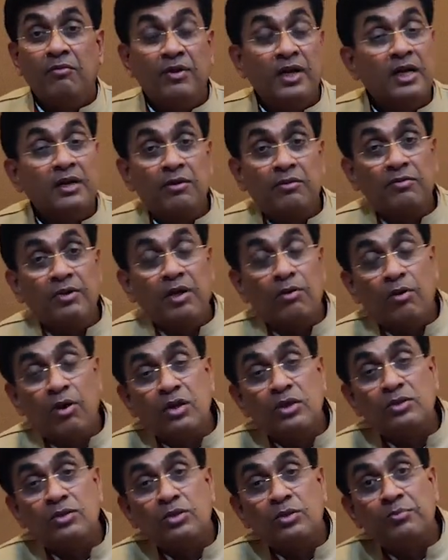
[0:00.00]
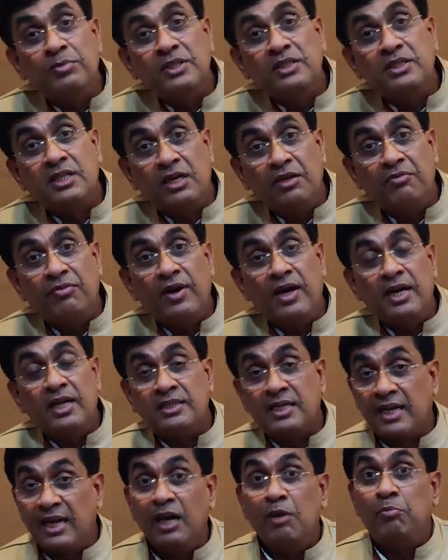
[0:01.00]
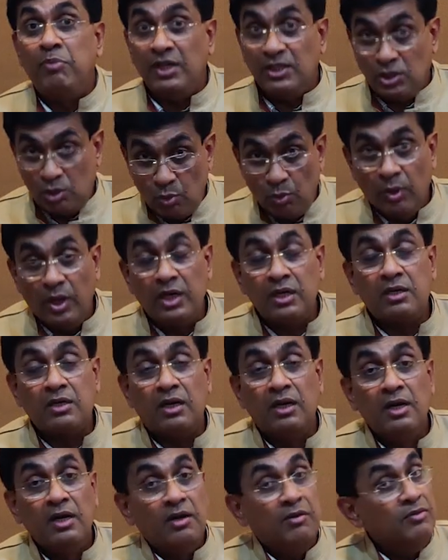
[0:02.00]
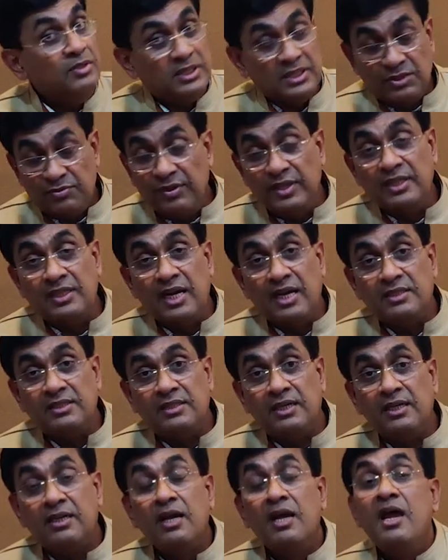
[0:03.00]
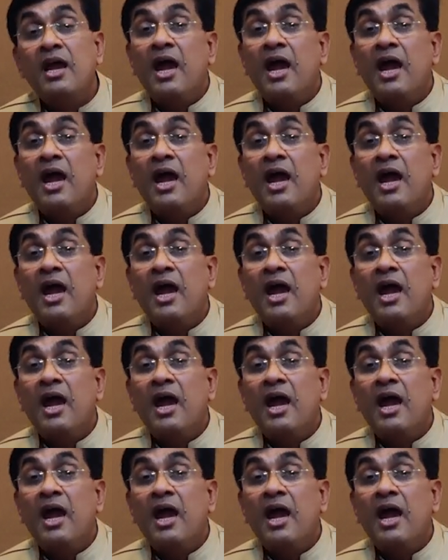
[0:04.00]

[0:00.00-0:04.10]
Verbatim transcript: We have also been certified as a great place to work, which is fantastic.